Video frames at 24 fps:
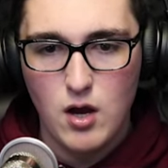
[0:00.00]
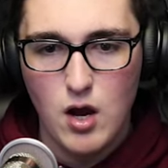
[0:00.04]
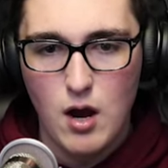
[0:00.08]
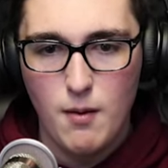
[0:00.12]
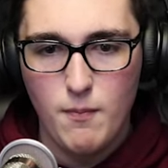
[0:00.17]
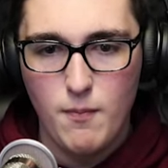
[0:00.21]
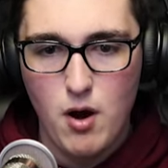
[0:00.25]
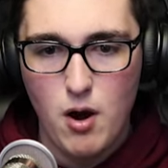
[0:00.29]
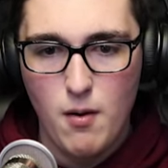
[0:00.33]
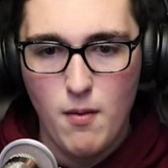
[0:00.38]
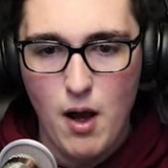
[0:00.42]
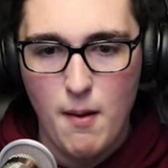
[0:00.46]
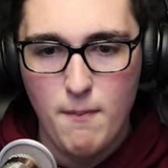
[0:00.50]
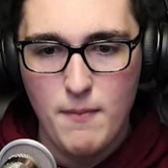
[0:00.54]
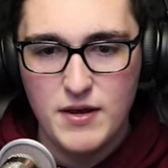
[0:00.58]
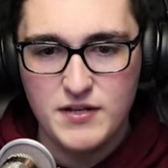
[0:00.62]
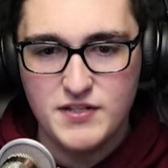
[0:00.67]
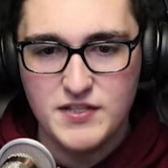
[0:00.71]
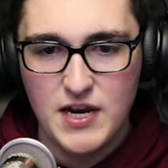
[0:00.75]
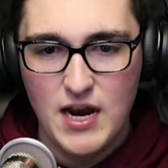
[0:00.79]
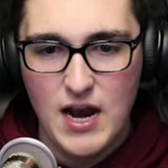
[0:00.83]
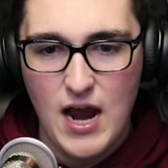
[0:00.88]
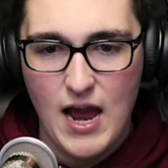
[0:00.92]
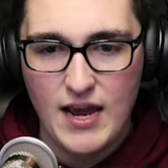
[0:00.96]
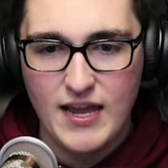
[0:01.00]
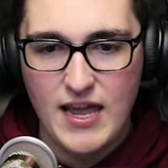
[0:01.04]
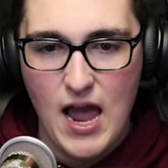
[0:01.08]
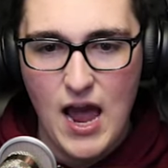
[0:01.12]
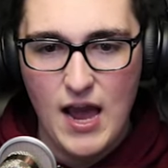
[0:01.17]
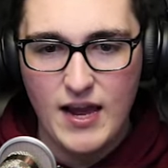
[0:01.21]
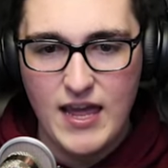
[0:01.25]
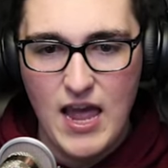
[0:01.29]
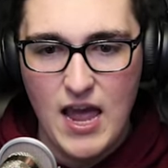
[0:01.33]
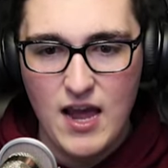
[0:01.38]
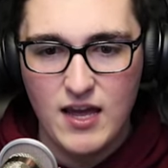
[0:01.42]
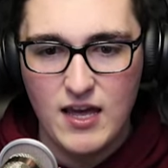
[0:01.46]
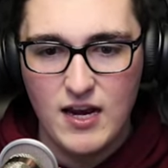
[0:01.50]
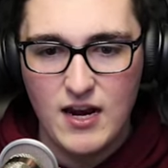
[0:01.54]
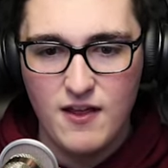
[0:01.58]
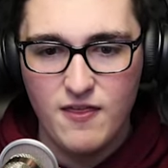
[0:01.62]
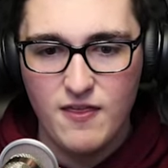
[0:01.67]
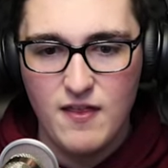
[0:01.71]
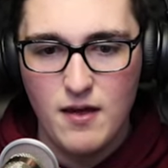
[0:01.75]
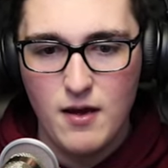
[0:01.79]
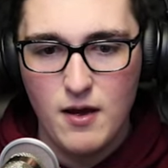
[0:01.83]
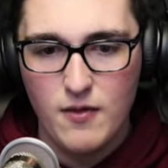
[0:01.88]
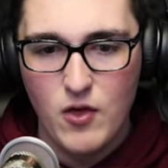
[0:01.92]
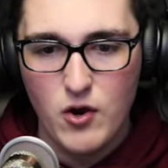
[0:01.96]
Oh, oh I messed it. Like I, can't, I can't get in
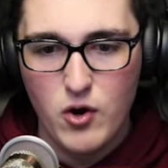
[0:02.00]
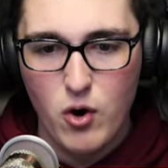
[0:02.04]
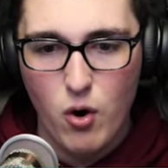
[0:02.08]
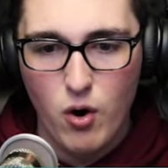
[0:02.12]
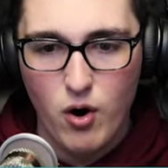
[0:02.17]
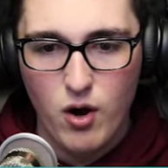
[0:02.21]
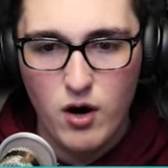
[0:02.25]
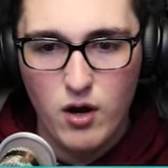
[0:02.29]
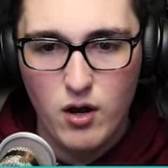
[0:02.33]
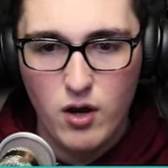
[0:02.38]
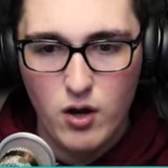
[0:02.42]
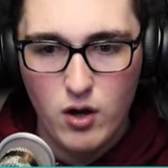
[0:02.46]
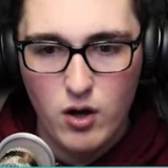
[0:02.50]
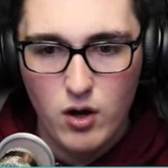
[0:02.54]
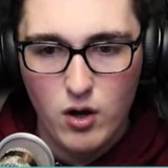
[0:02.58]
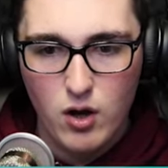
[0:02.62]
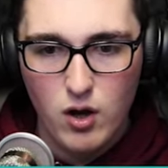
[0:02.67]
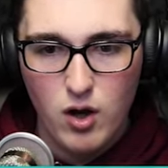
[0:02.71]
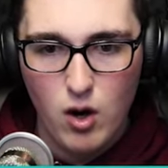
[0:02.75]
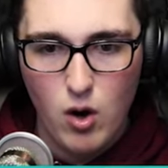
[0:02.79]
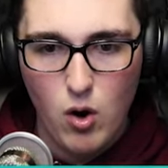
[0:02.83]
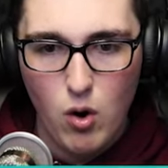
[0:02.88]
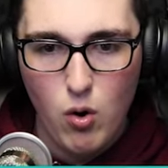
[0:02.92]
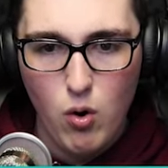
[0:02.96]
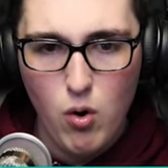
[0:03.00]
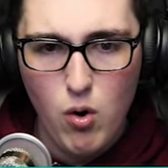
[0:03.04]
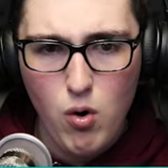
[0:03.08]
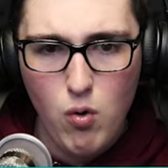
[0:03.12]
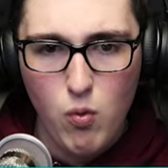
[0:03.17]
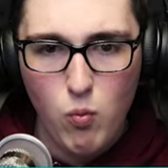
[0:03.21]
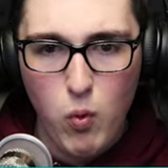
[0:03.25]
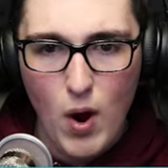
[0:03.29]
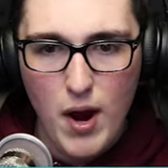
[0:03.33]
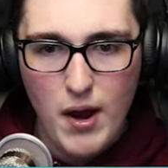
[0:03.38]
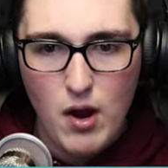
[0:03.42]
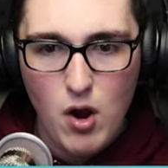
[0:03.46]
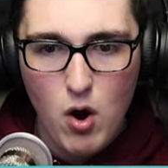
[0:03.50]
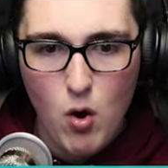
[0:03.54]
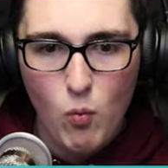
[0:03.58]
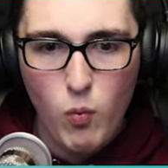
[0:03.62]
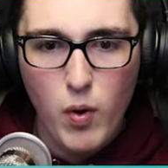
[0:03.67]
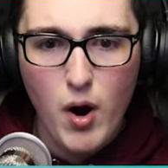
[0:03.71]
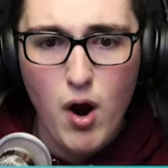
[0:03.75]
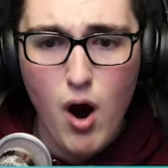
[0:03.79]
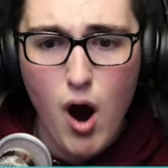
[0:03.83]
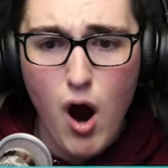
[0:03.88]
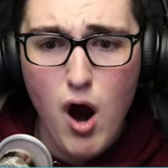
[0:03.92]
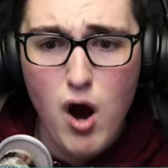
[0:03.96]
the, the door. Ooh, I don't know how.
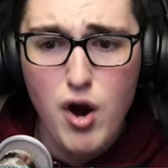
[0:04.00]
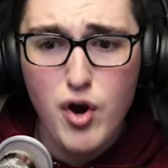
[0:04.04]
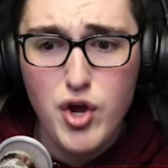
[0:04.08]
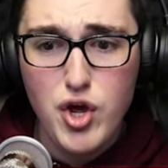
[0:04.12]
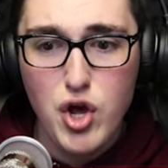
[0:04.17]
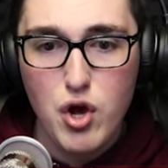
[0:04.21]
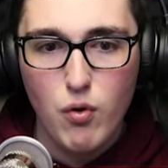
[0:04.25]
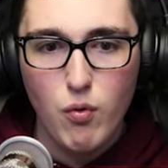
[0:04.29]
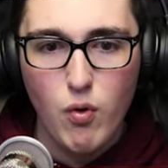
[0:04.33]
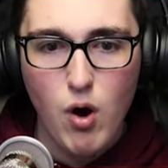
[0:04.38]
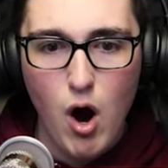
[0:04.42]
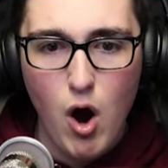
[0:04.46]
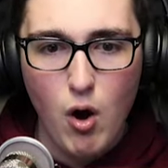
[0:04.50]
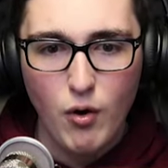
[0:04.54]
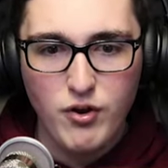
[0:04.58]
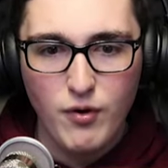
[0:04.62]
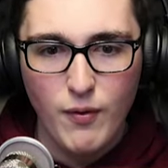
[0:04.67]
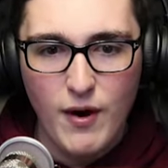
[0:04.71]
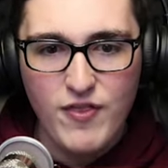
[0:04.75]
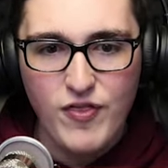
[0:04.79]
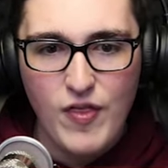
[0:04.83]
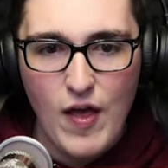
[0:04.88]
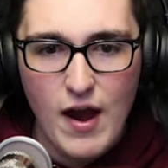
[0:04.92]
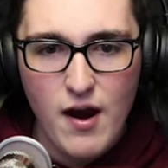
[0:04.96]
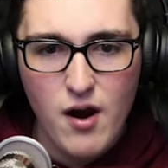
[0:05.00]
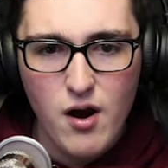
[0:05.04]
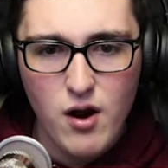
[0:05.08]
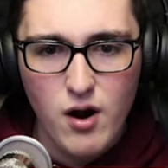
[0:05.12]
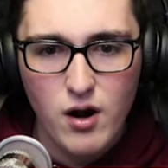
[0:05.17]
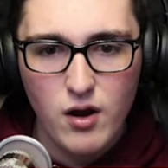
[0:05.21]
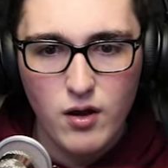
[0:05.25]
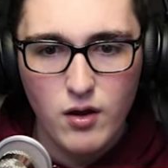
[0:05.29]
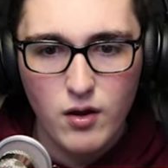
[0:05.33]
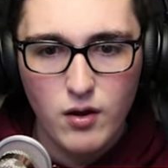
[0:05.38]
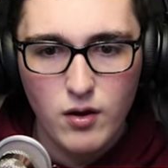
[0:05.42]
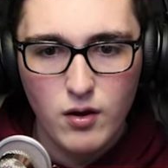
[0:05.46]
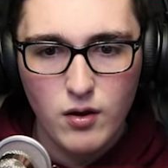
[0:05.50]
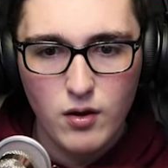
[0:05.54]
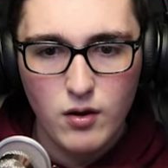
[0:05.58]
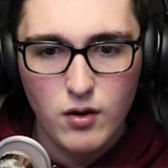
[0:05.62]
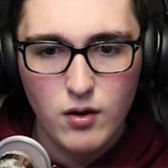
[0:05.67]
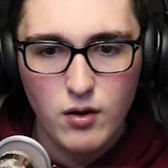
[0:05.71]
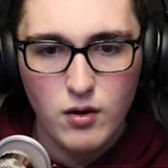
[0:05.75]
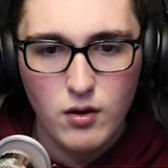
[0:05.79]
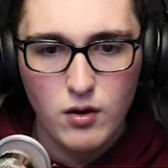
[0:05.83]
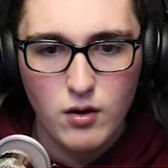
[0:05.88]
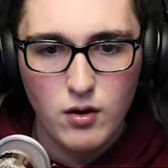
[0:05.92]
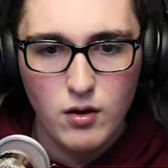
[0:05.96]
Where are you? Oh, you're right there. Is gonna be.
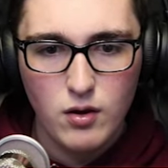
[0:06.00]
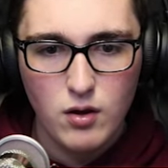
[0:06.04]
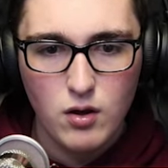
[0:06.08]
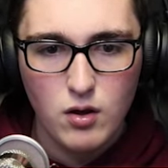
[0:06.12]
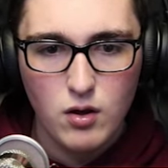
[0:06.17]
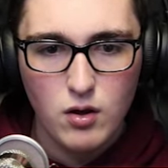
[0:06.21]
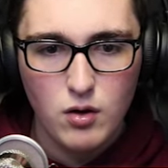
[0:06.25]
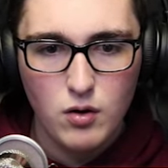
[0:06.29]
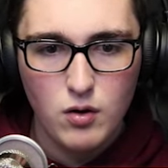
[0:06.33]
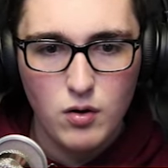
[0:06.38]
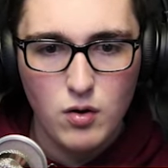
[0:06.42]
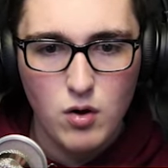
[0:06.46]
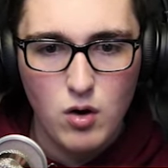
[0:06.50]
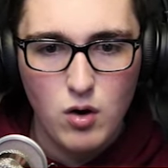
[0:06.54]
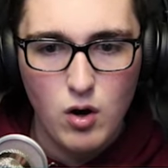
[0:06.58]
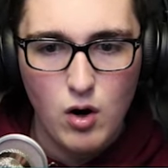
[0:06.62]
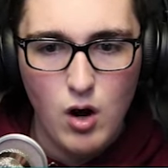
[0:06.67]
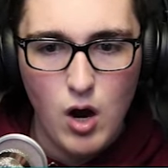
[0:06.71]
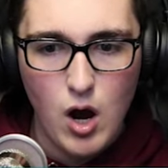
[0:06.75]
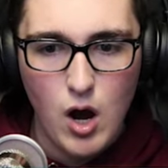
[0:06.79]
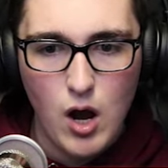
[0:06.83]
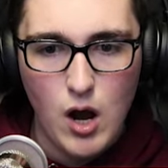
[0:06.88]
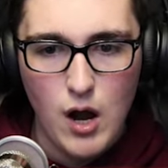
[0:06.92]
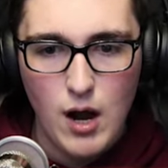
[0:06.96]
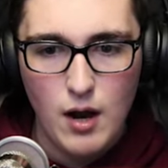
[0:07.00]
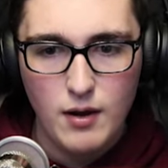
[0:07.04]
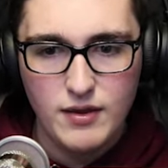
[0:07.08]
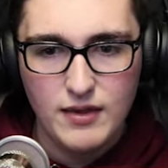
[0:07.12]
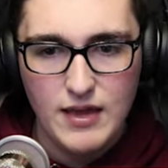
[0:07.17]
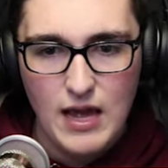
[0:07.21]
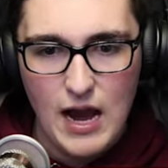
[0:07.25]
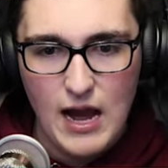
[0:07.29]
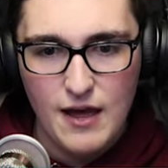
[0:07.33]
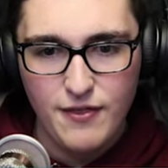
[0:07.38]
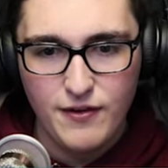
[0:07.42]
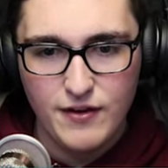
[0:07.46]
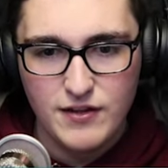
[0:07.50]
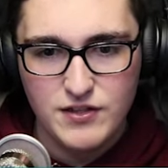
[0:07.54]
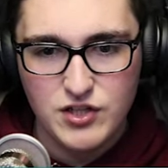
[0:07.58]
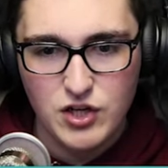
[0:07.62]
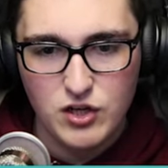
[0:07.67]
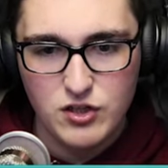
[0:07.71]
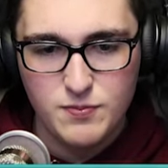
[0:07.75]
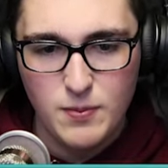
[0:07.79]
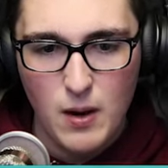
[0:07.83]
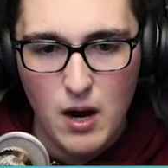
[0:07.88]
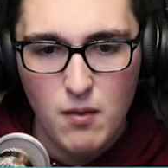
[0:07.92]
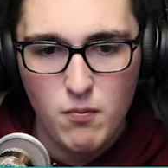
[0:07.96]
Yeah, is that a good spot or no? Uh, I think it's a
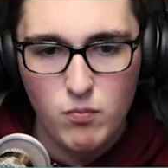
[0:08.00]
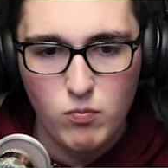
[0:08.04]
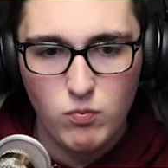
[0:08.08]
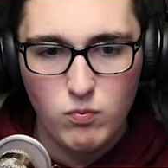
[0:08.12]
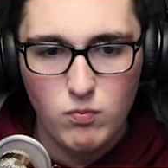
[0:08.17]
good spot.